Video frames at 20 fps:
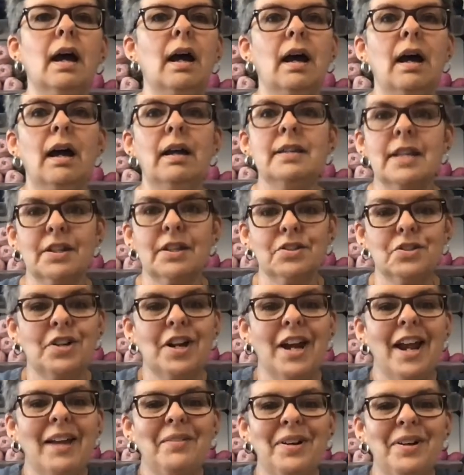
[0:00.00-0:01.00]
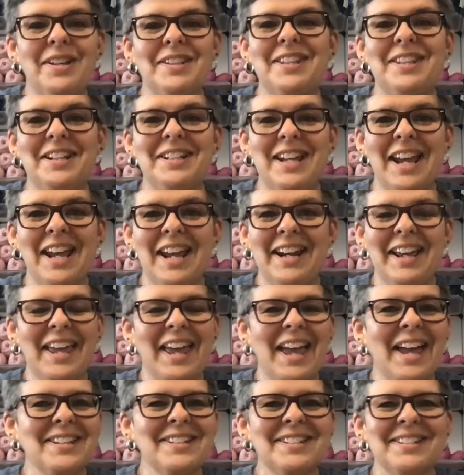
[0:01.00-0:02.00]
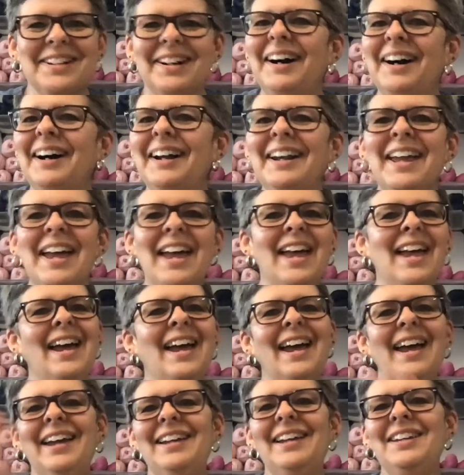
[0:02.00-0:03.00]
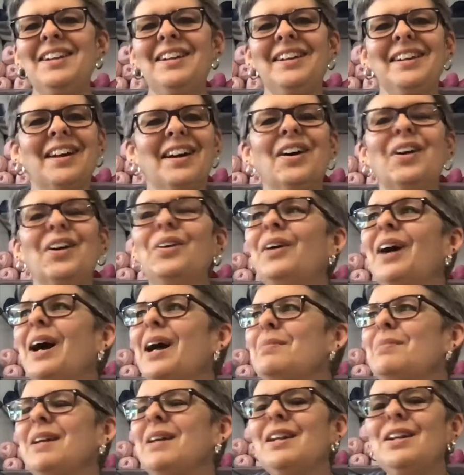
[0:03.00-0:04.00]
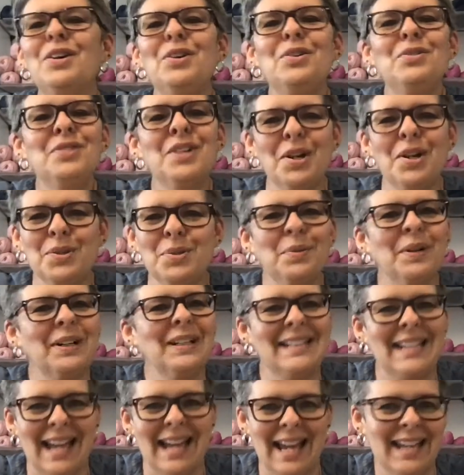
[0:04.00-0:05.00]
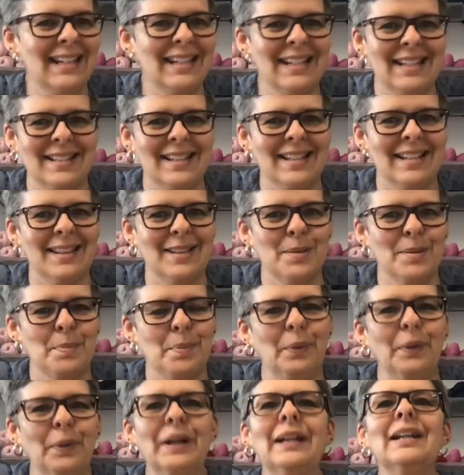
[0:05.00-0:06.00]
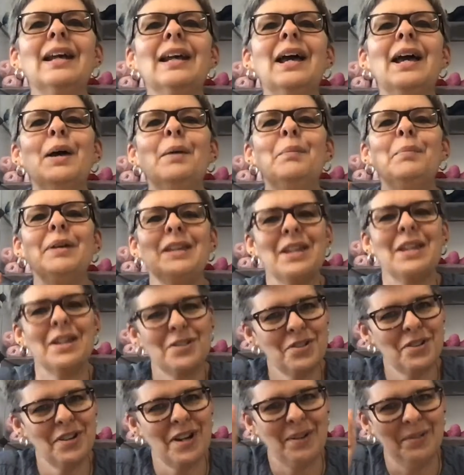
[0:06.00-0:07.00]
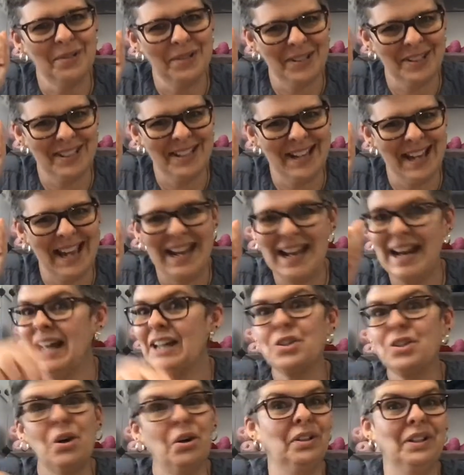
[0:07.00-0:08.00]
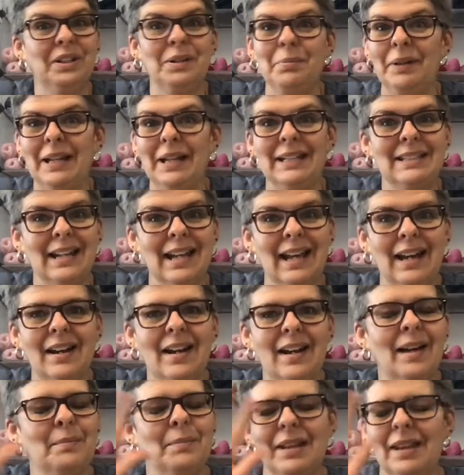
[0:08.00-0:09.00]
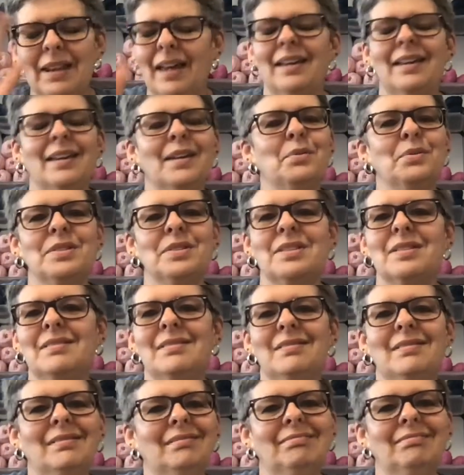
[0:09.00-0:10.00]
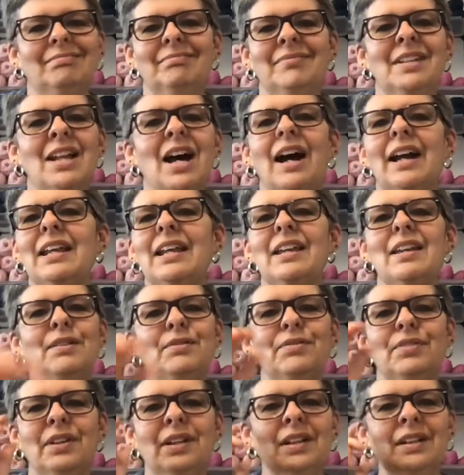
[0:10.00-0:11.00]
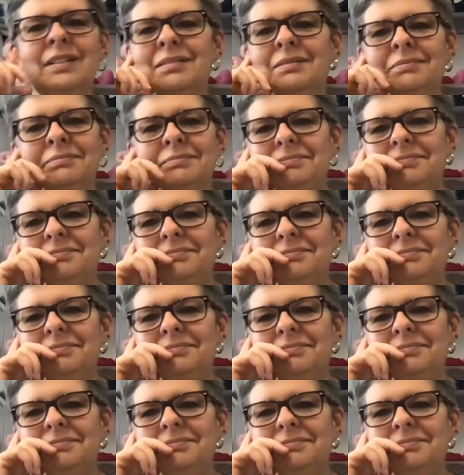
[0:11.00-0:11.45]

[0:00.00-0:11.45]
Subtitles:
yesterday was the day to cast on, and you know, I mean, who knows what day it is at this point, but yesterday was the day, and I totally blanked it out. I mean, like, it was not even